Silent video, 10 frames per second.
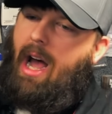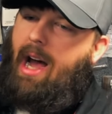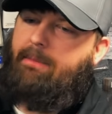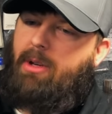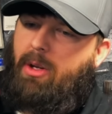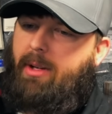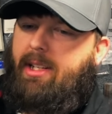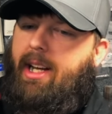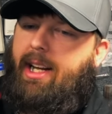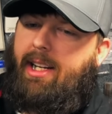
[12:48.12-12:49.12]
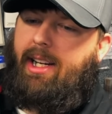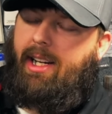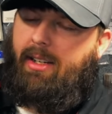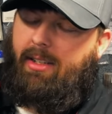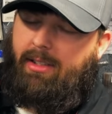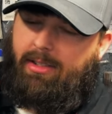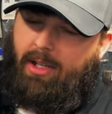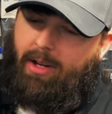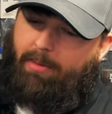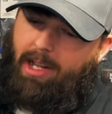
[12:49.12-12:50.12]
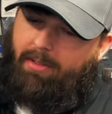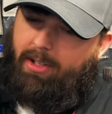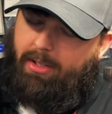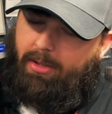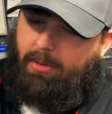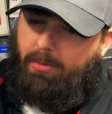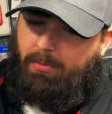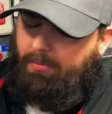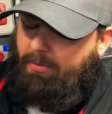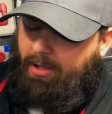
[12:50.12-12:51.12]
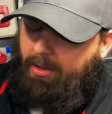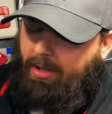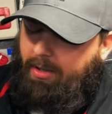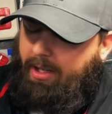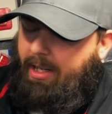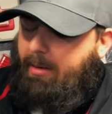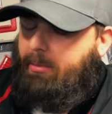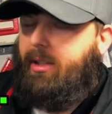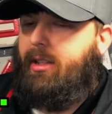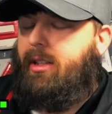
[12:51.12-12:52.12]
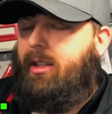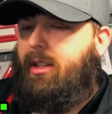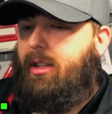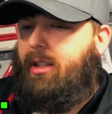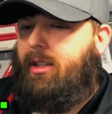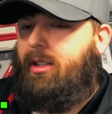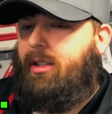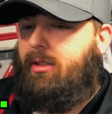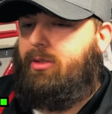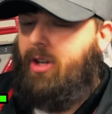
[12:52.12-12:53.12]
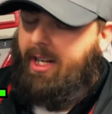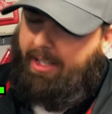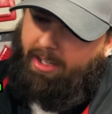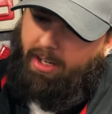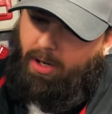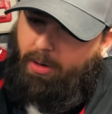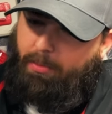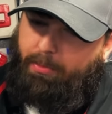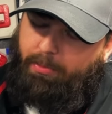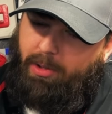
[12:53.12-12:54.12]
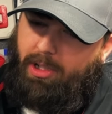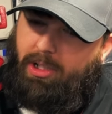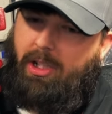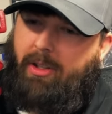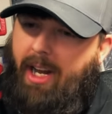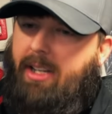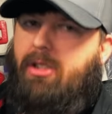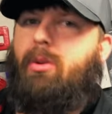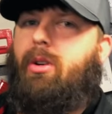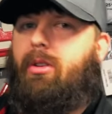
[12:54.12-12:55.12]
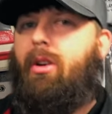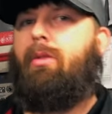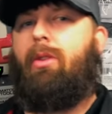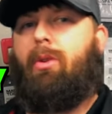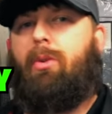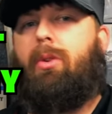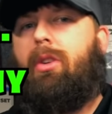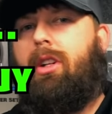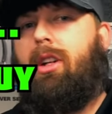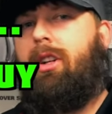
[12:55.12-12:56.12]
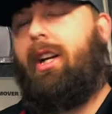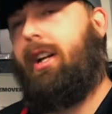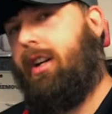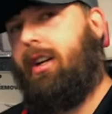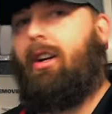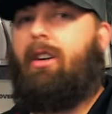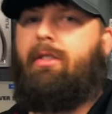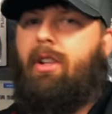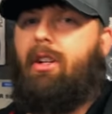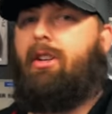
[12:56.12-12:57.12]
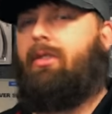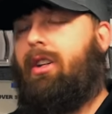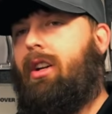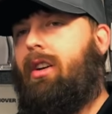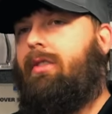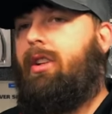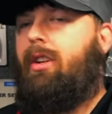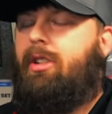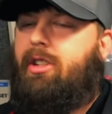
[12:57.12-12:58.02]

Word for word: I'm new at the editing, so I'm having to learn all that, but trying to get it all because you know you can't just walk the whole floor. Oh yeah. You, know, you got to yeah. cut it off, cut it on, cut it off, cut it on.